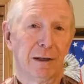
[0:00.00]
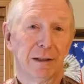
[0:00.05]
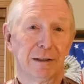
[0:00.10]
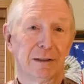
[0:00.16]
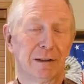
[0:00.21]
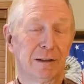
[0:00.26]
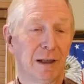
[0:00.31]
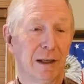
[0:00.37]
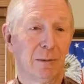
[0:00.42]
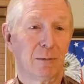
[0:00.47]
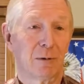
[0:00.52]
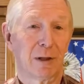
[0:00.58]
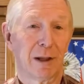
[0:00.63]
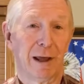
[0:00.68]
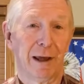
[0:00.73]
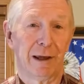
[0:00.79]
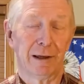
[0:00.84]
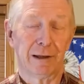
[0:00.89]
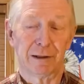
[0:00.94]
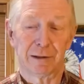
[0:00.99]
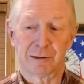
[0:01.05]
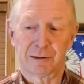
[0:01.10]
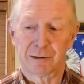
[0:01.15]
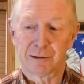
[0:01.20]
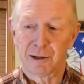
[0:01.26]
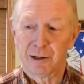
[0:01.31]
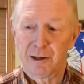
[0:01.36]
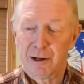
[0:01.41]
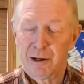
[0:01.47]
It seems like
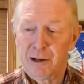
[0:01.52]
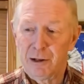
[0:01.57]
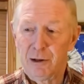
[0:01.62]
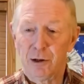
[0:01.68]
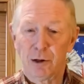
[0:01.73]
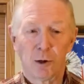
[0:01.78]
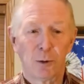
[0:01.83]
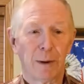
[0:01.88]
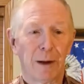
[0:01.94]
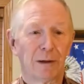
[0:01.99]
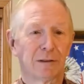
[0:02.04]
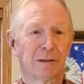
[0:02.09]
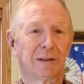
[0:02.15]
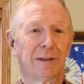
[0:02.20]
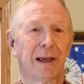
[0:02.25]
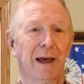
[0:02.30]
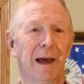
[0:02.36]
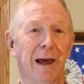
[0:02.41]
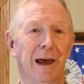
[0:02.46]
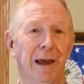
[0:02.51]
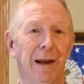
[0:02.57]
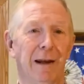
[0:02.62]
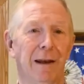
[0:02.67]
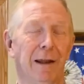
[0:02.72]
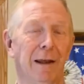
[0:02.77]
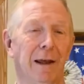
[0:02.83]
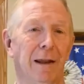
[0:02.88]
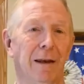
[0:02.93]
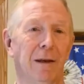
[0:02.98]
it's you go outside
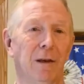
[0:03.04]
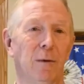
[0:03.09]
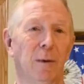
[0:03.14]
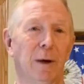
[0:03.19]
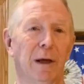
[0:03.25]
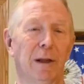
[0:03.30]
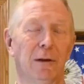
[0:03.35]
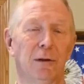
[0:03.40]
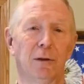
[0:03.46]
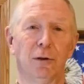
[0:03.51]
and you want